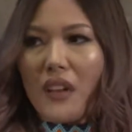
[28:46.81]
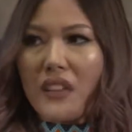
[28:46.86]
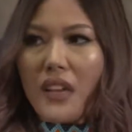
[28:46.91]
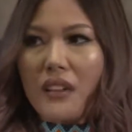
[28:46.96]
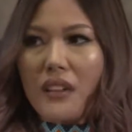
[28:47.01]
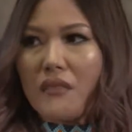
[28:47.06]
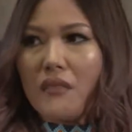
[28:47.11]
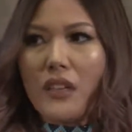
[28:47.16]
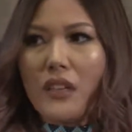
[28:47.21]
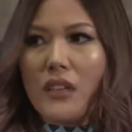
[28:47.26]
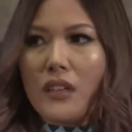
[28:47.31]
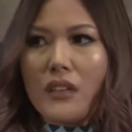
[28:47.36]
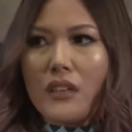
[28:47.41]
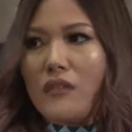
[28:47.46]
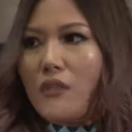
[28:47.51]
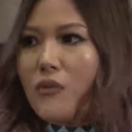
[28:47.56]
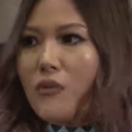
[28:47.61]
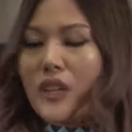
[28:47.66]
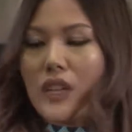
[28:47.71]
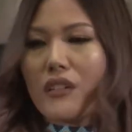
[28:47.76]
And then
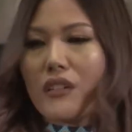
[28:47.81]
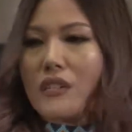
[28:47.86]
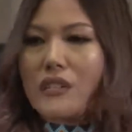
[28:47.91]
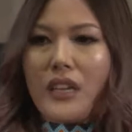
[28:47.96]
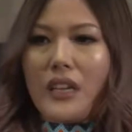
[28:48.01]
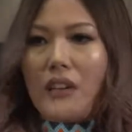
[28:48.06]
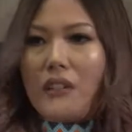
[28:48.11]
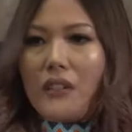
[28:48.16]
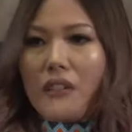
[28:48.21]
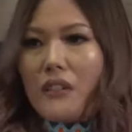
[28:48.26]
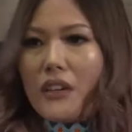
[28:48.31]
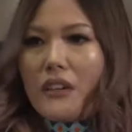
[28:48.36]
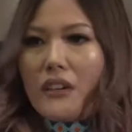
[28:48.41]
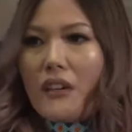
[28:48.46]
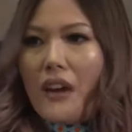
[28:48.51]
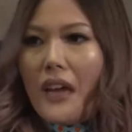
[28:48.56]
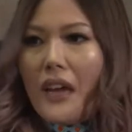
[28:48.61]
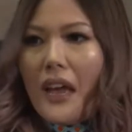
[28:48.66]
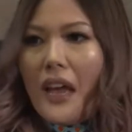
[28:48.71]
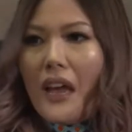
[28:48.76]
3 years later, here
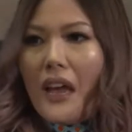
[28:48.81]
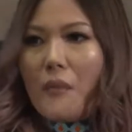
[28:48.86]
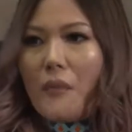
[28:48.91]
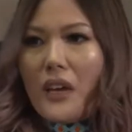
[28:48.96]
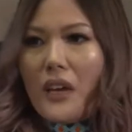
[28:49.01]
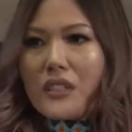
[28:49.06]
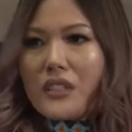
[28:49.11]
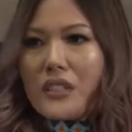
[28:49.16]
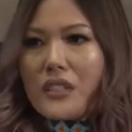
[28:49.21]
I am.